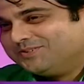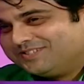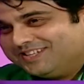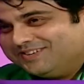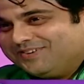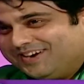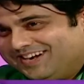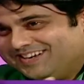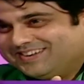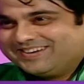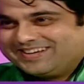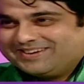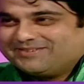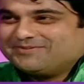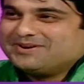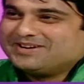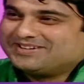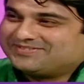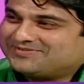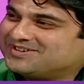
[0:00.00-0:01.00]
then fine. Okay,
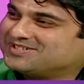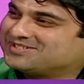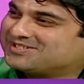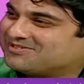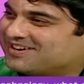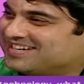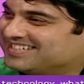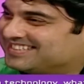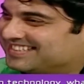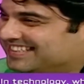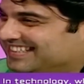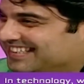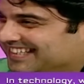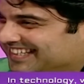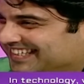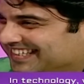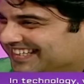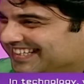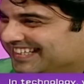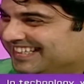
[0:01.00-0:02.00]
we're at virtual racing then.
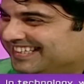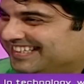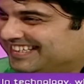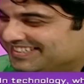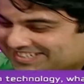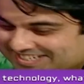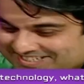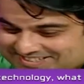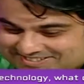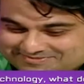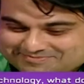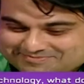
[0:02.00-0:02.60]
Done.